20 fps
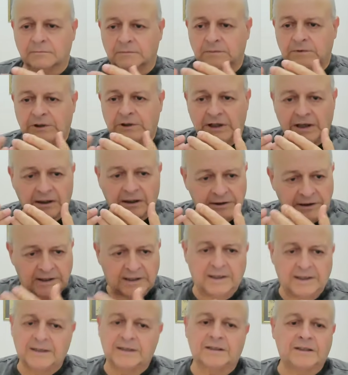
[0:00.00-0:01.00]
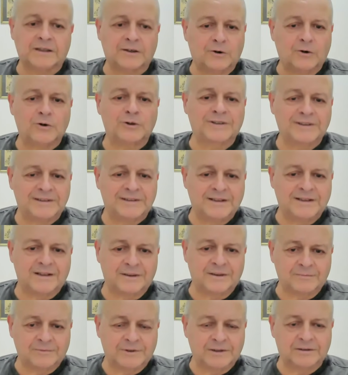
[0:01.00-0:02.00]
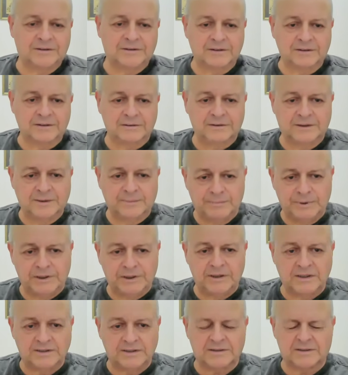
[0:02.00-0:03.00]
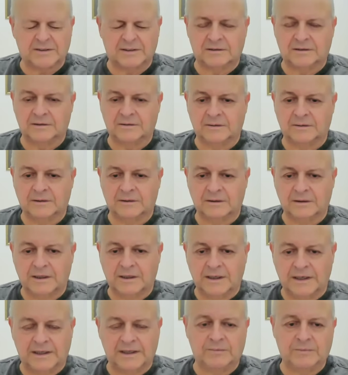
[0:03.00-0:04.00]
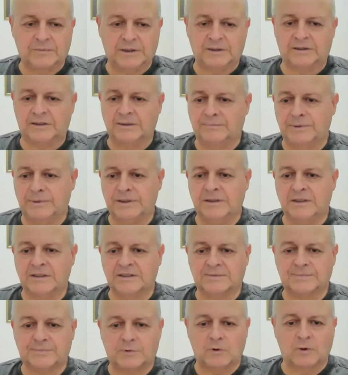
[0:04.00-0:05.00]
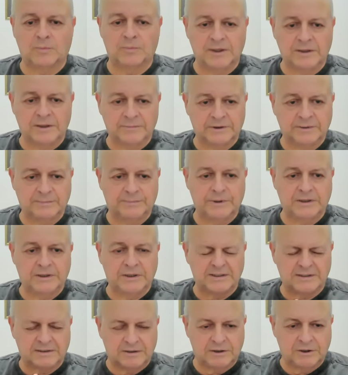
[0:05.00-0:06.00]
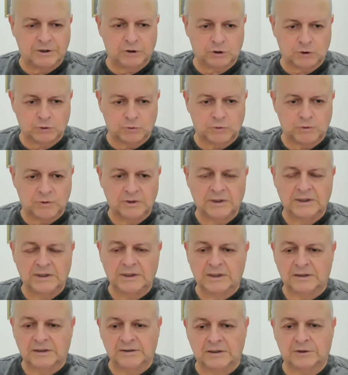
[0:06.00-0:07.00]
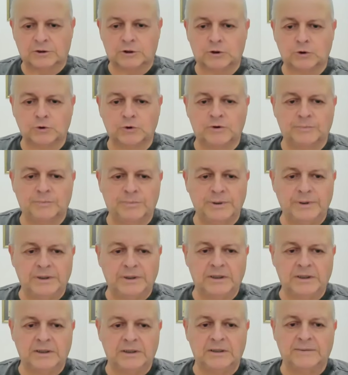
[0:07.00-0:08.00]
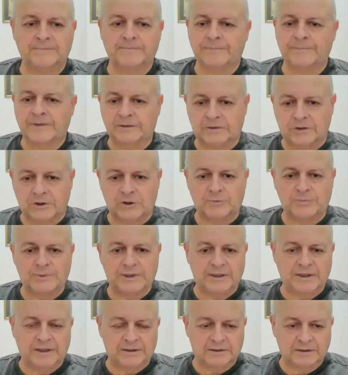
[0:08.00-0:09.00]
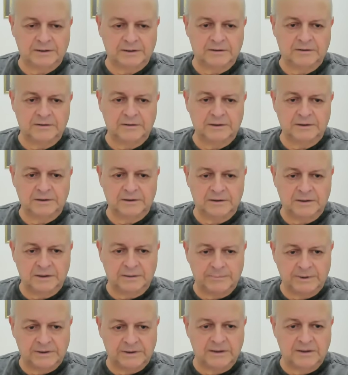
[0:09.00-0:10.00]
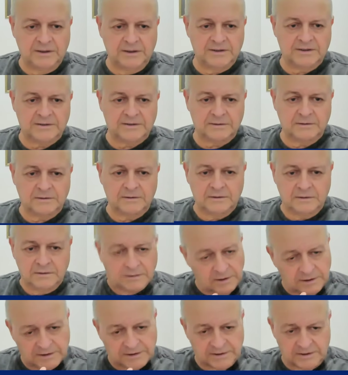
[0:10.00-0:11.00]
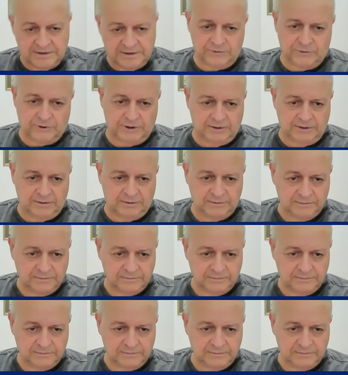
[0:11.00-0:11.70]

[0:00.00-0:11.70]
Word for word: they are declaring all the time that the biggest enemy, the biggest problem, the biggest issue that should be terminated in the Middle East is Israel.